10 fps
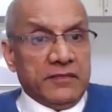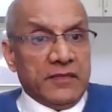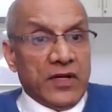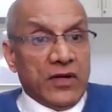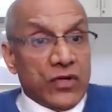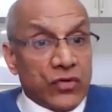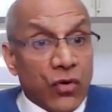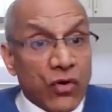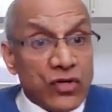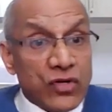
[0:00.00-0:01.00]
Yes.
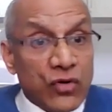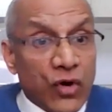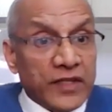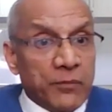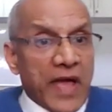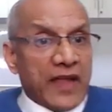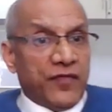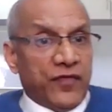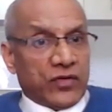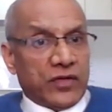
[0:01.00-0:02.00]
Don't go on the back
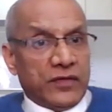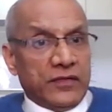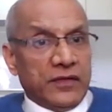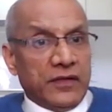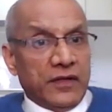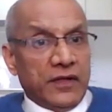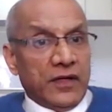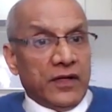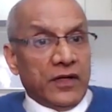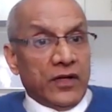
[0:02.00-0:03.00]
foot.
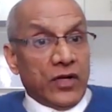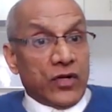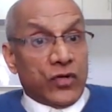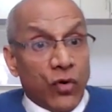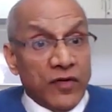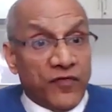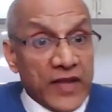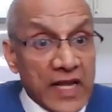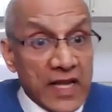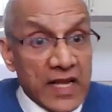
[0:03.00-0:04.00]
Don't
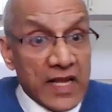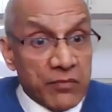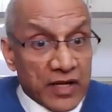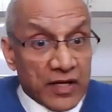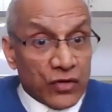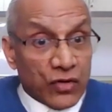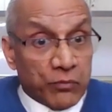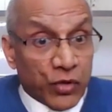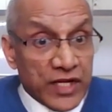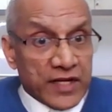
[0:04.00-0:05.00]
feel,
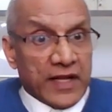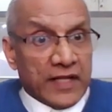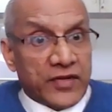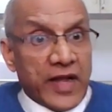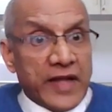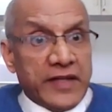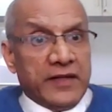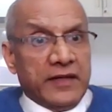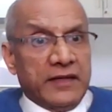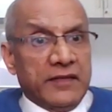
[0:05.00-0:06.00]
bullied and threatened.
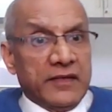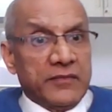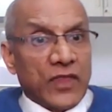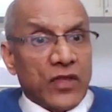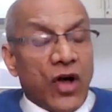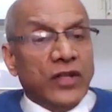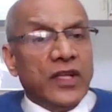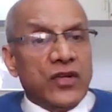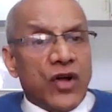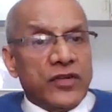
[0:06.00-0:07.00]
On the
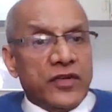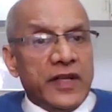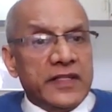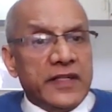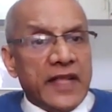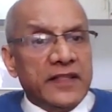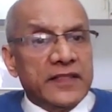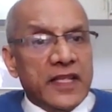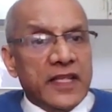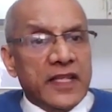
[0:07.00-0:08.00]
contrary, take
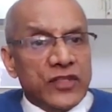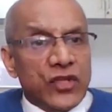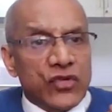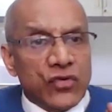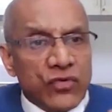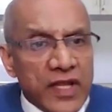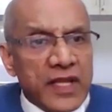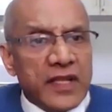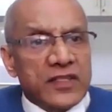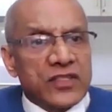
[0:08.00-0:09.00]
this as a unique
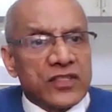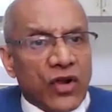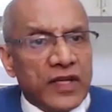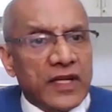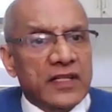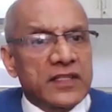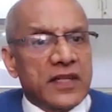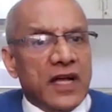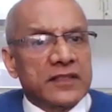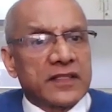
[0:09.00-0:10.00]
historical
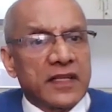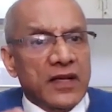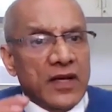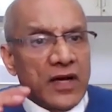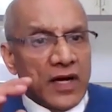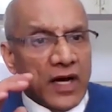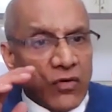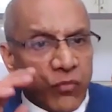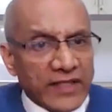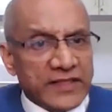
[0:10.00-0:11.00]
chance, a
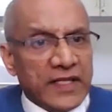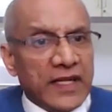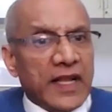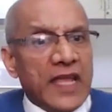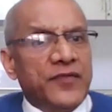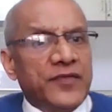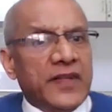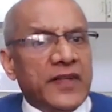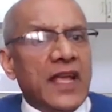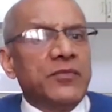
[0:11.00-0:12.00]

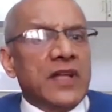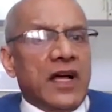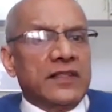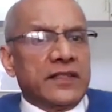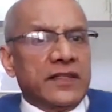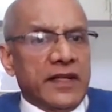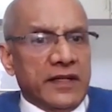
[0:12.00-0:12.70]
once-in-a-lifetime chance in India.